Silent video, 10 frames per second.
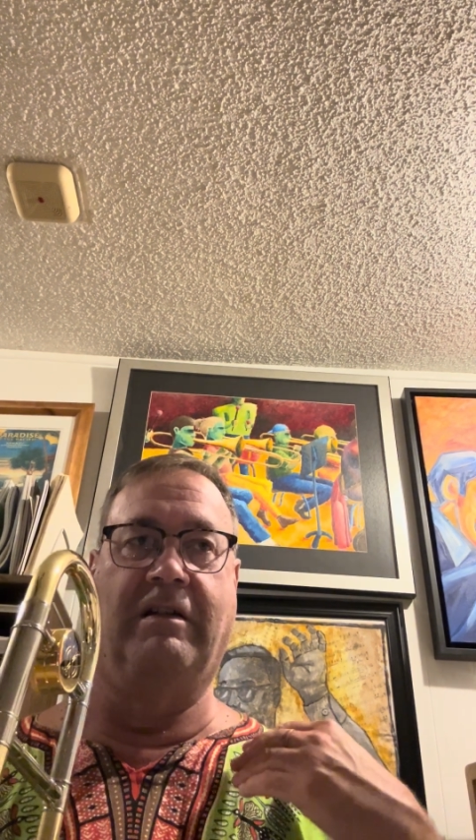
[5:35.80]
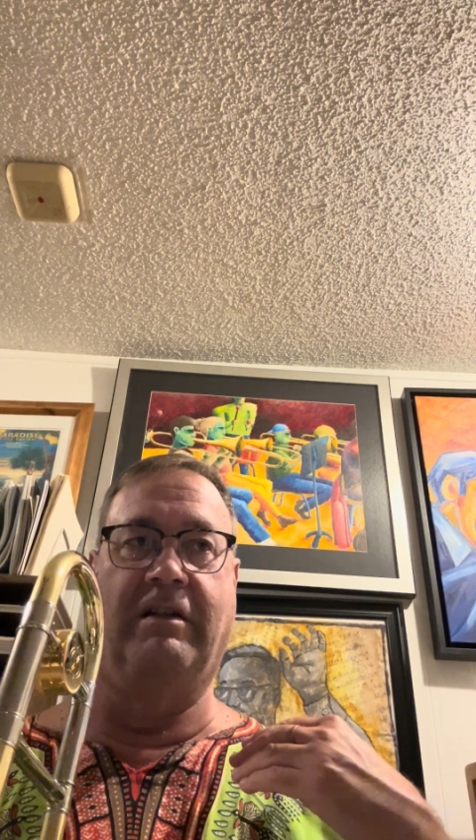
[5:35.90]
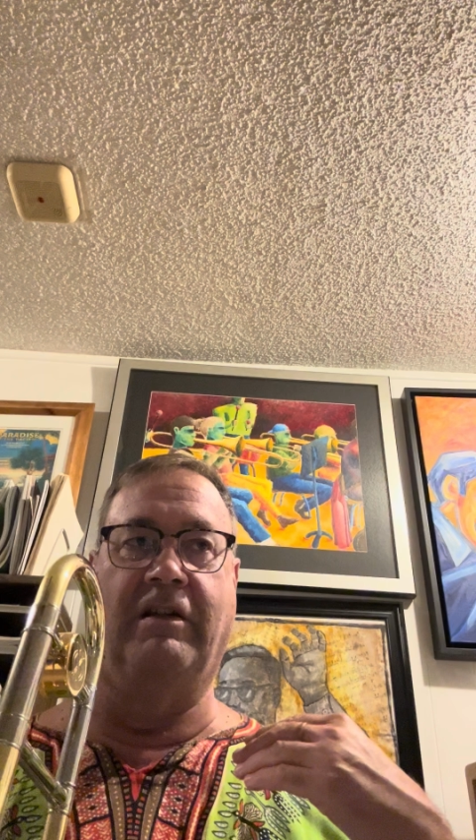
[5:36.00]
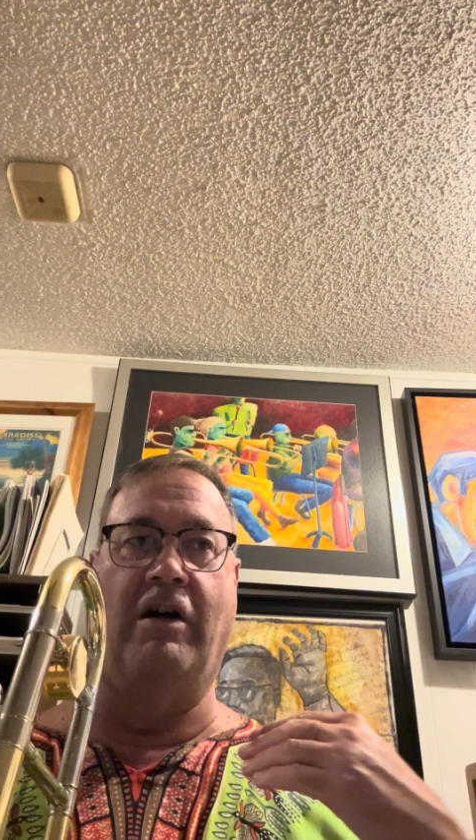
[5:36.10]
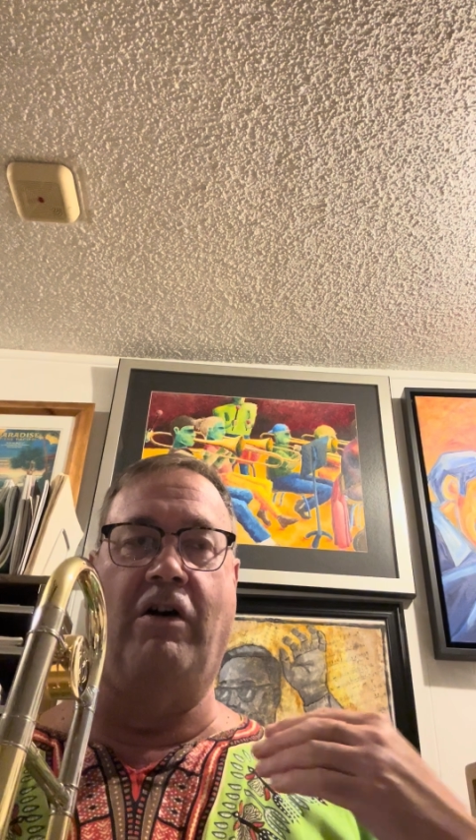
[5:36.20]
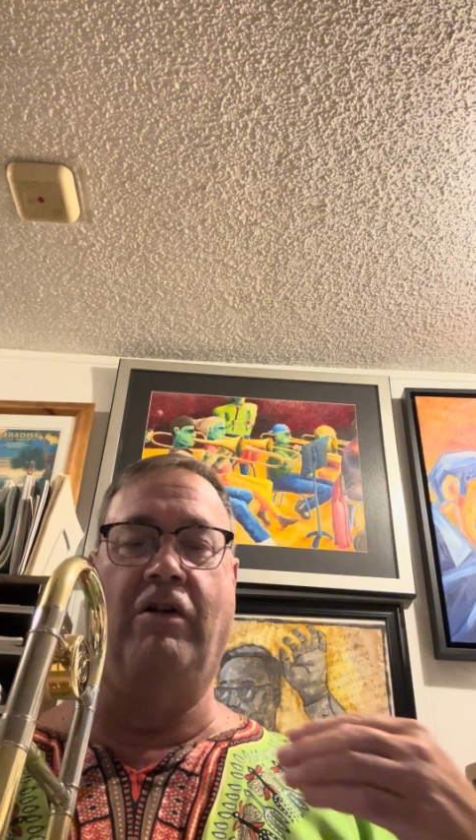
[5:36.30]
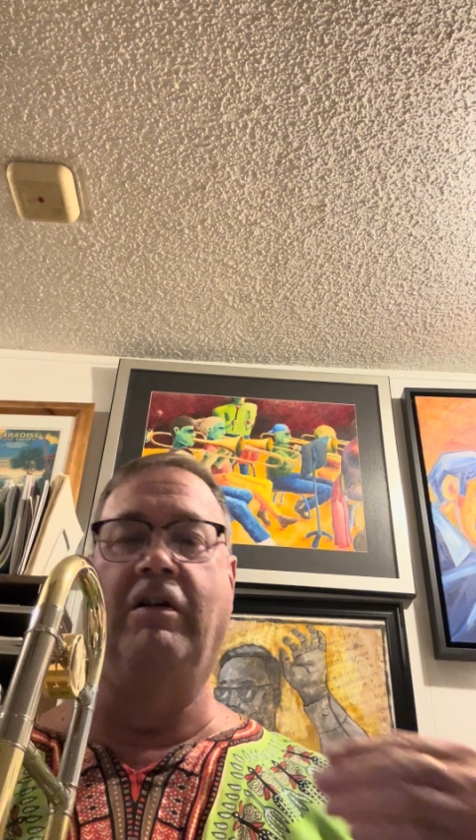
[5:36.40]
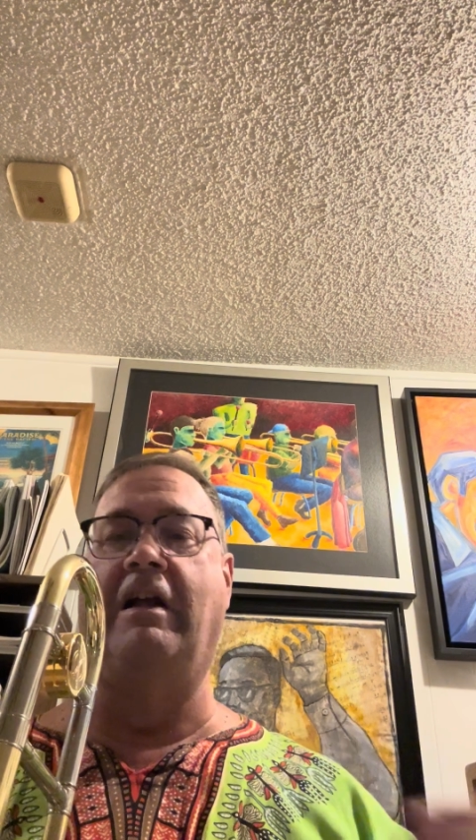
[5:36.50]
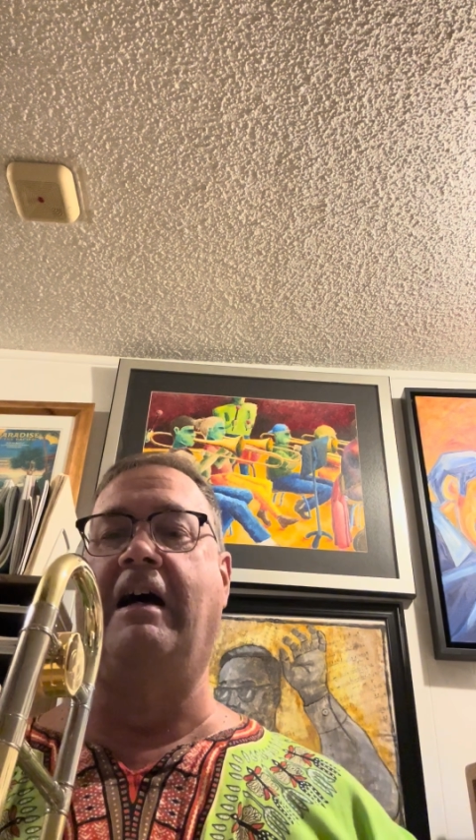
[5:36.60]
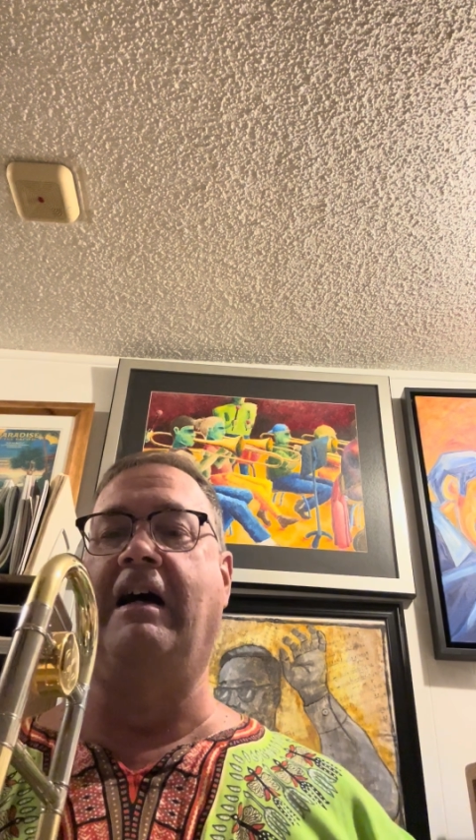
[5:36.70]

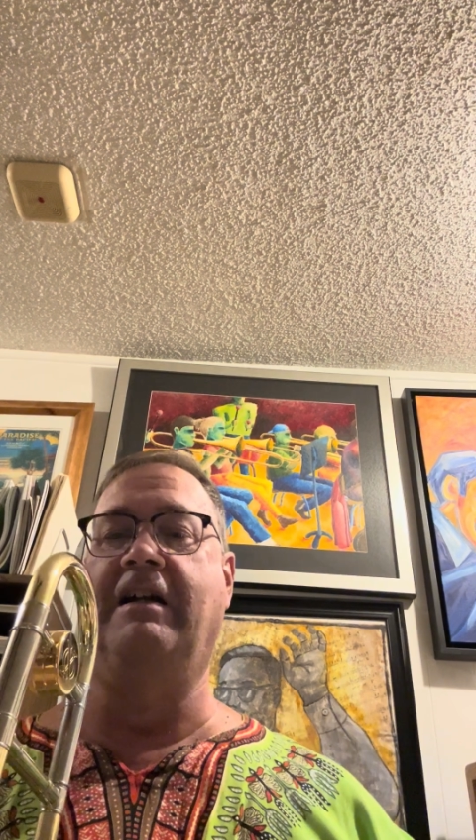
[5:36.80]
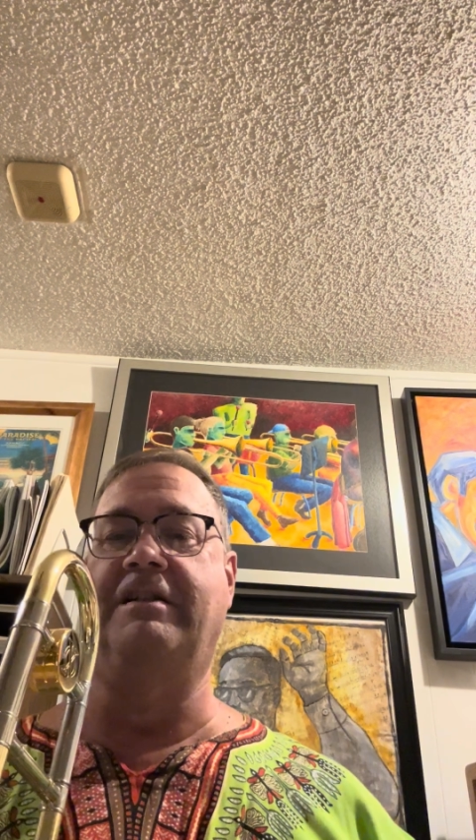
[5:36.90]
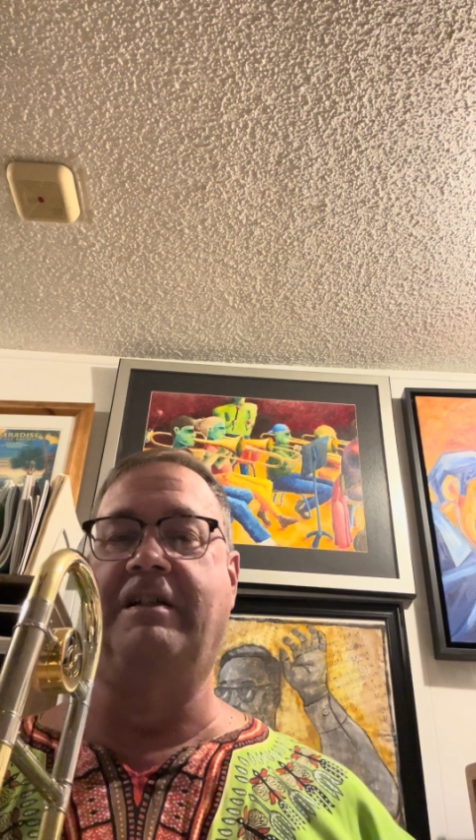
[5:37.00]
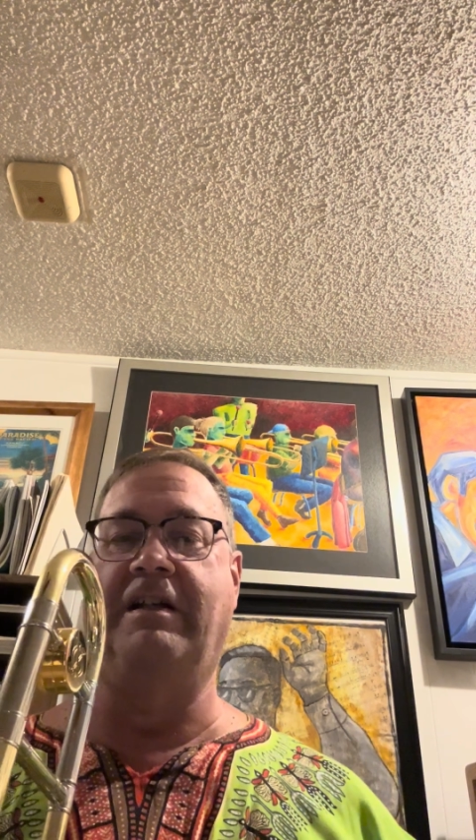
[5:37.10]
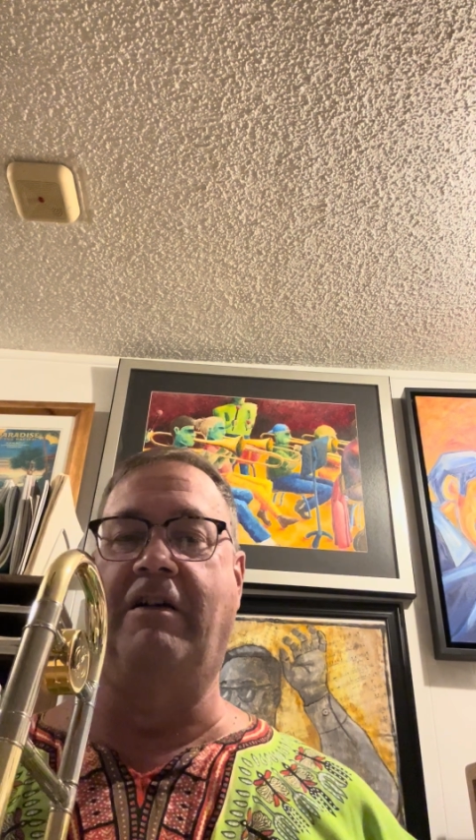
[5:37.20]
long lines and